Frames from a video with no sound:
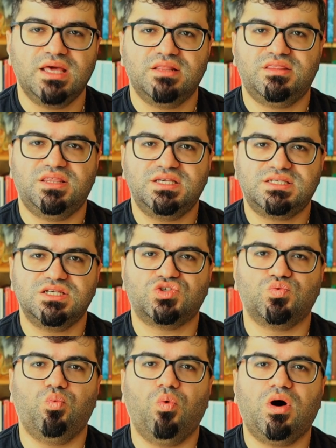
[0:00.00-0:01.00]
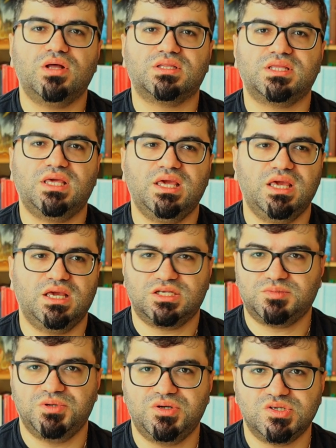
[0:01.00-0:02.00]
this is what he
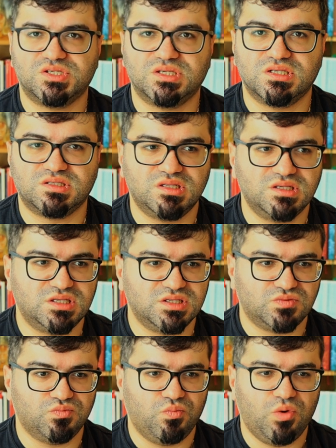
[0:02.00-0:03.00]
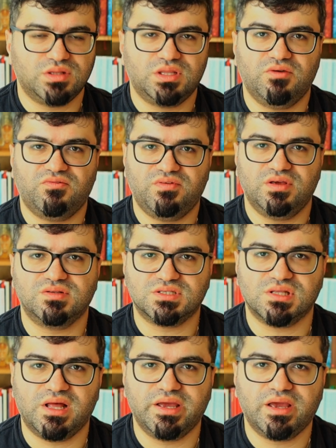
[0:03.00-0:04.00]
experiences, this is what he feels
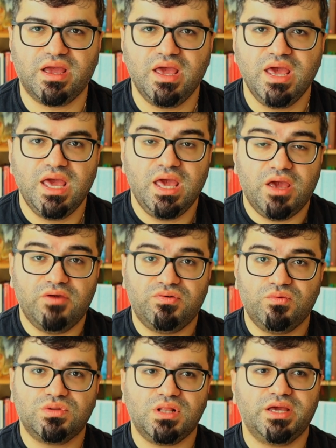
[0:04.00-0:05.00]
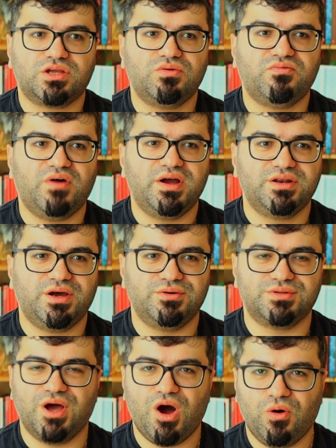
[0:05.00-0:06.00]
like. If you would like to find
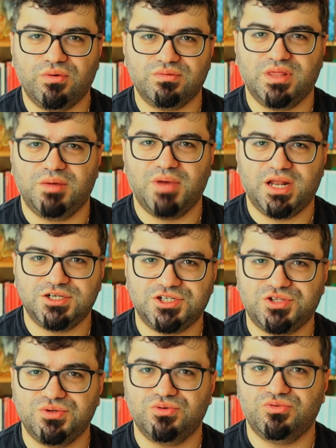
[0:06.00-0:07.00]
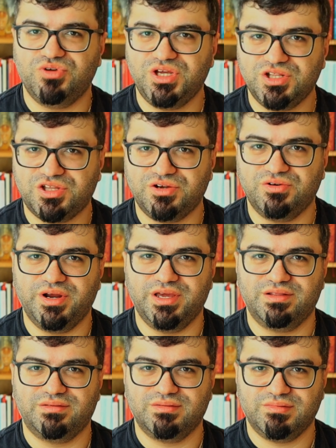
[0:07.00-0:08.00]
out how they managed to
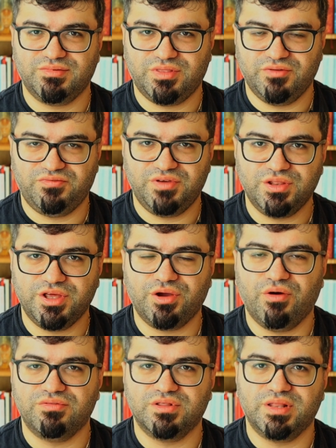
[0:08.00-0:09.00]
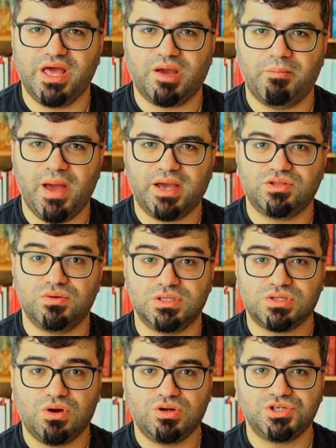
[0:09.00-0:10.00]
reintegrate the feeling of the leg back to his
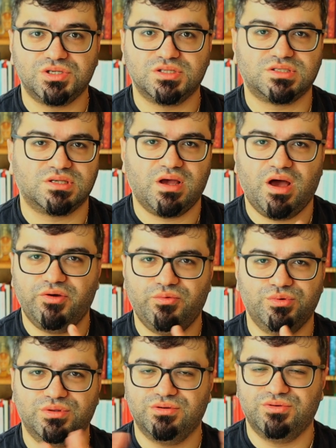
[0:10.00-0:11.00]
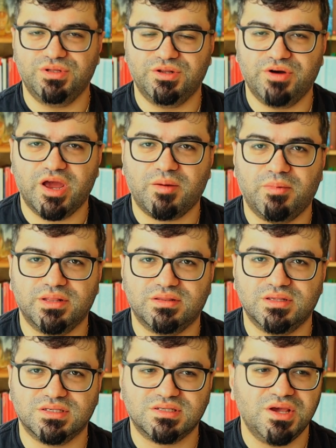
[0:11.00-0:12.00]
conscience, I would really recommend
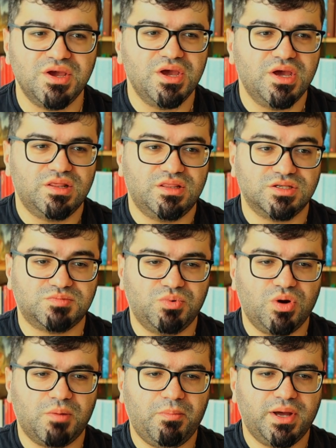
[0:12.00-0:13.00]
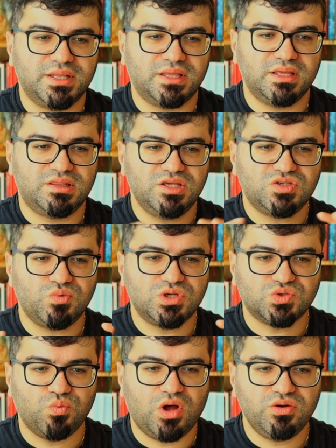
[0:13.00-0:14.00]
this, this book. But this
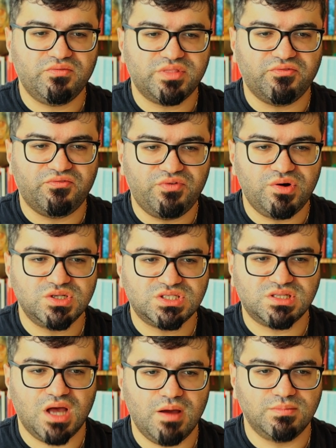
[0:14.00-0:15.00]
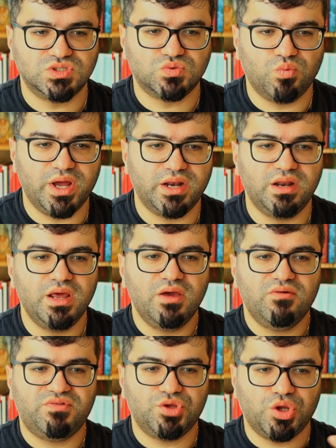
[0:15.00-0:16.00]
was one of the first times when
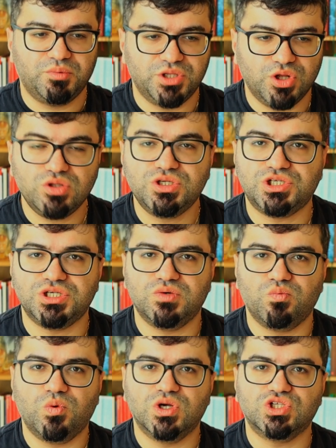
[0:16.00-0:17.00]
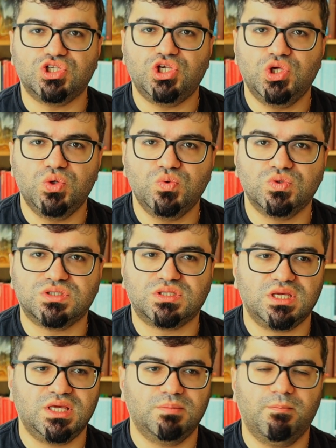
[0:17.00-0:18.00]
phenomenology was used
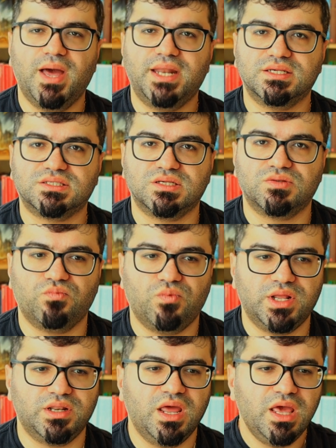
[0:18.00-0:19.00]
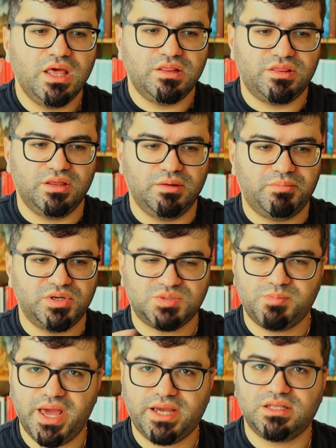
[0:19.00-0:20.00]
in medicine, when the
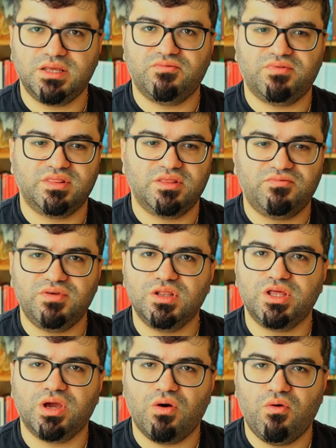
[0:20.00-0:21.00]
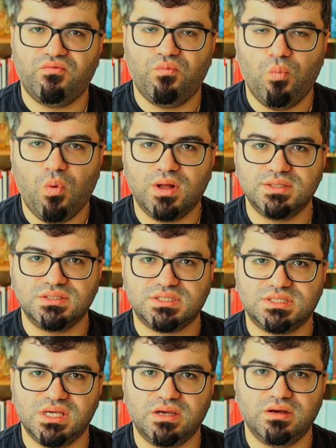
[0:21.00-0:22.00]
perspective and the feeling of one
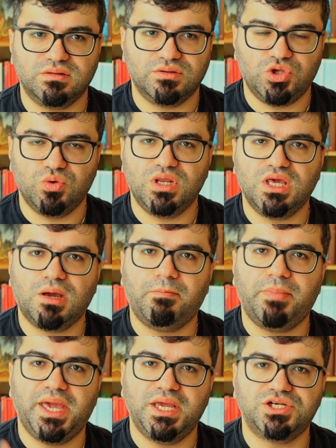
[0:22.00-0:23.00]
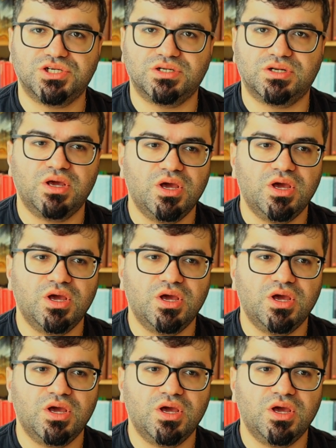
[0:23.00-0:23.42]
single unique patient